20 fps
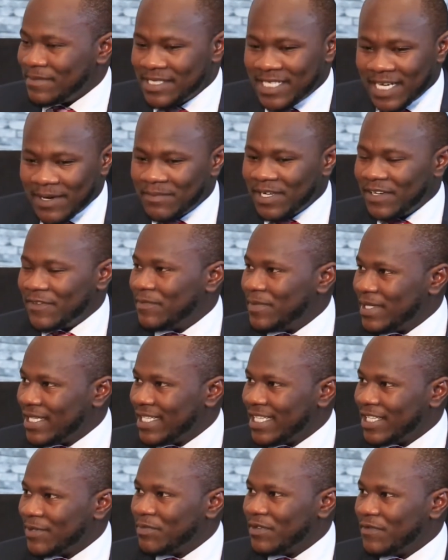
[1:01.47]
Some have been
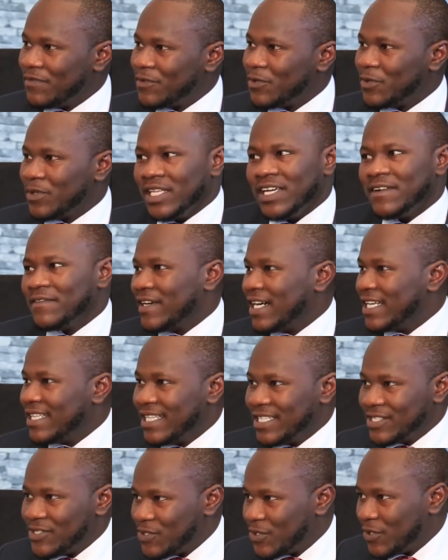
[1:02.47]
here before. They have had
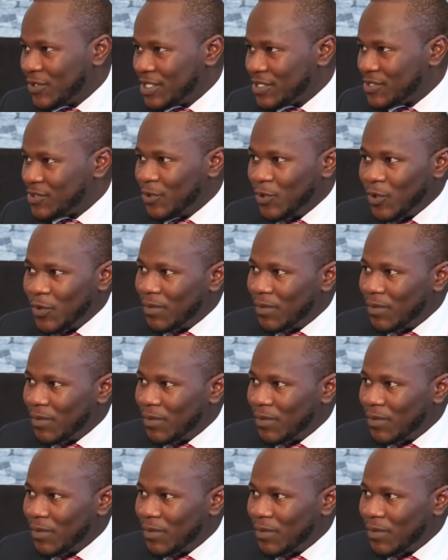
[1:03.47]
their stories to go